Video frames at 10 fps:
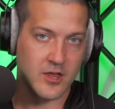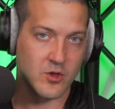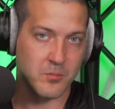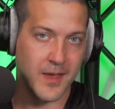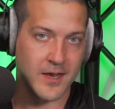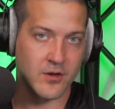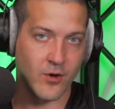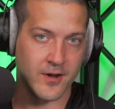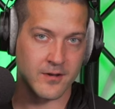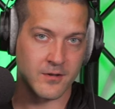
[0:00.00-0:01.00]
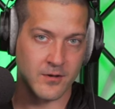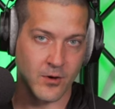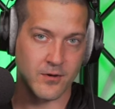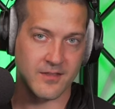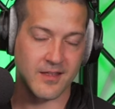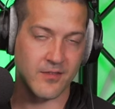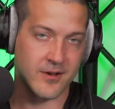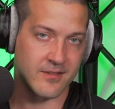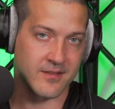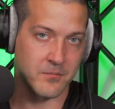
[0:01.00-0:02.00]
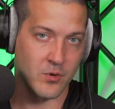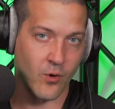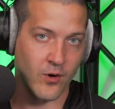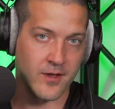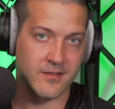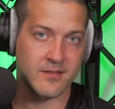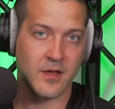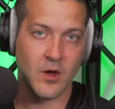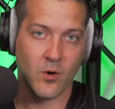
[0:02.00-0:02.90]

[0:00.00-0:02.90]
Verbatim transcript: You may notice that there is some noise